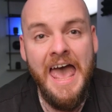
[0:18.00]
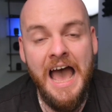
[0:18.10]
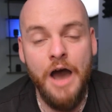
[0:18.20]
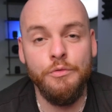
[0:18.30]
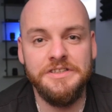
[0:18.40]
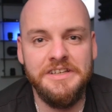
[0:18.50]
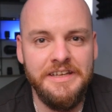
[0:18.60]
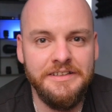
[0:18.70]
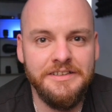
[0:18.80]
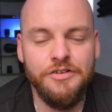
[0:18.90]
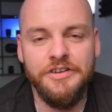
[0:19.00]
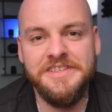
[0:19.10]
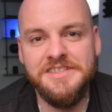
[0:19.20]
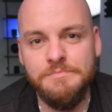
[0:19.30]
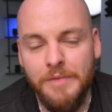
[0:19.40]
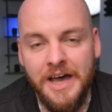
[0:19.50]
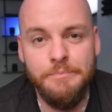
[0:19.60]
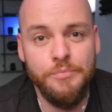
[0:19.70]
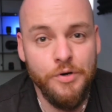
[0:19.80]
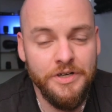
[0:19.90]
how it increased my
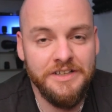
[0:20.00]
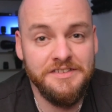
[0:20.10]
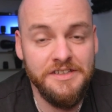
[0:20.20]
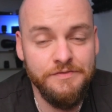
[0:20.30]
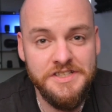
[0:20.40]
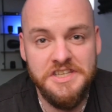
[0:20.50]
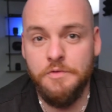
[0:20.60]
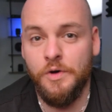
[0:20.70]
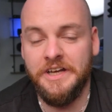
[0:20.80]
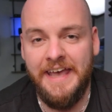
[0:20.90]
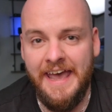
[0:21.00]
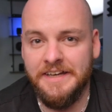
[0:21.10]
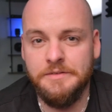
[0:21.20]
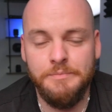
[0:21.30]
productivity when I edit